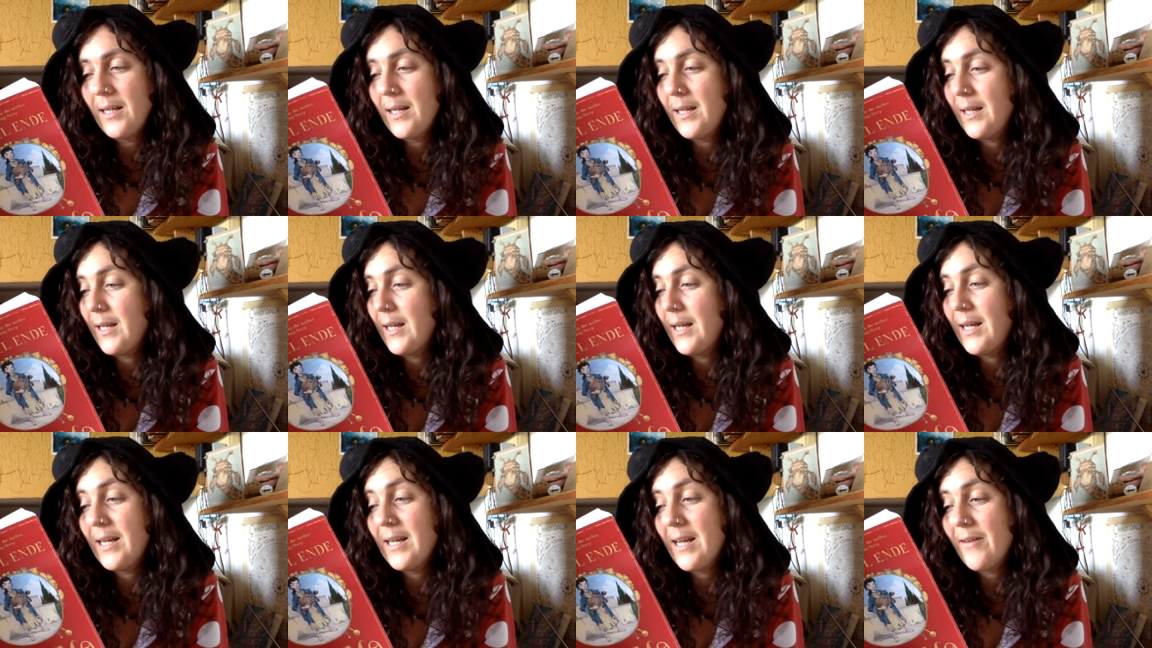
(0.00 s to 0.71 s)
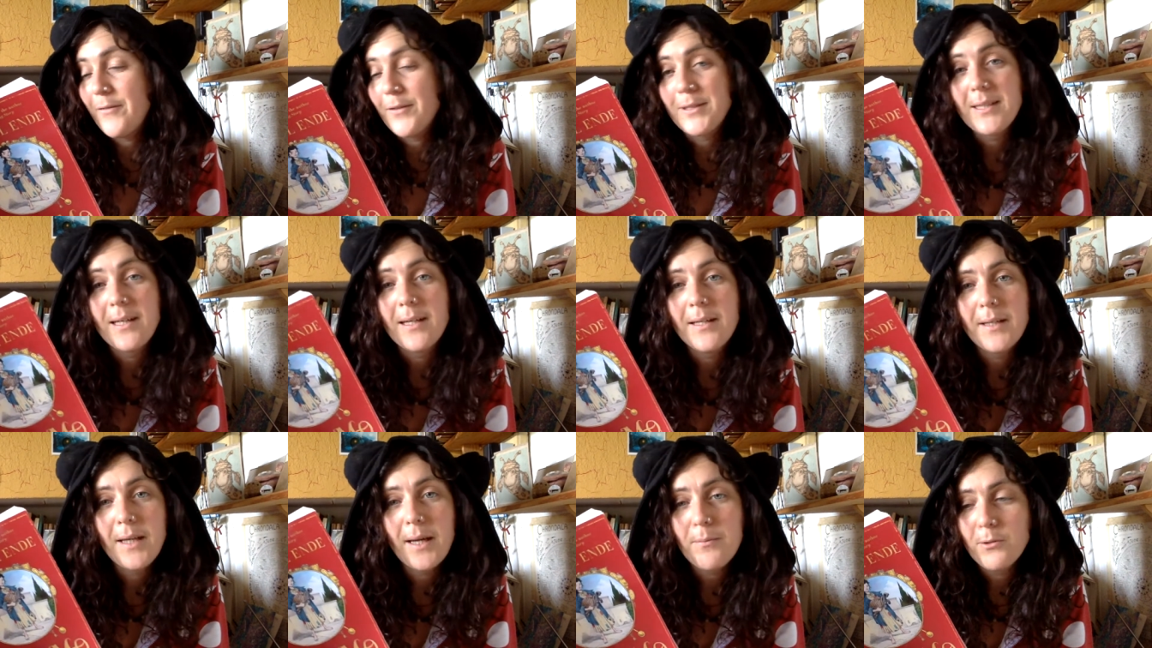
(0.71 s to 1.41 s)
He, he never
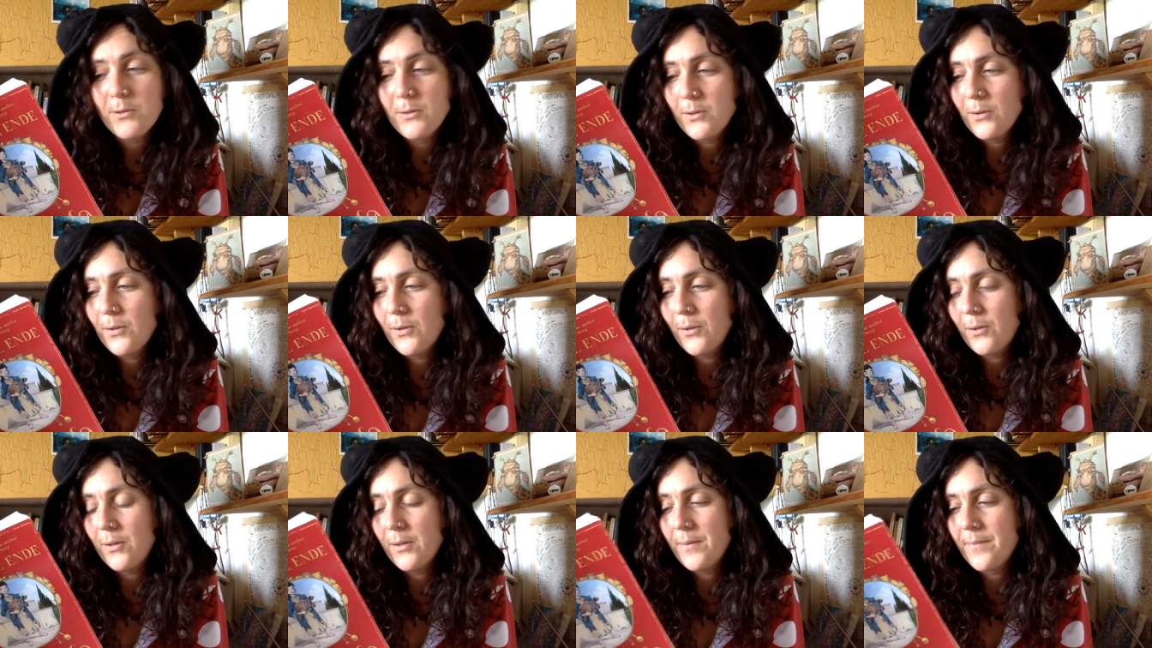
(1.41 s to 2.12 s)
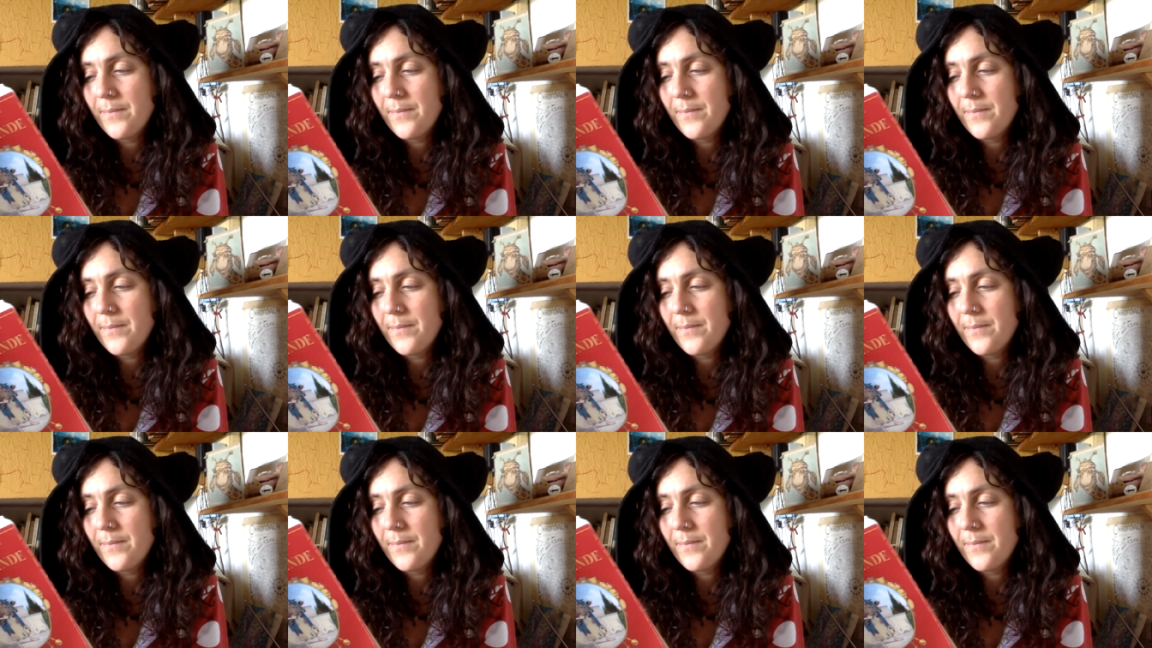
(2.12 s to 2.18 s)
turned up at all.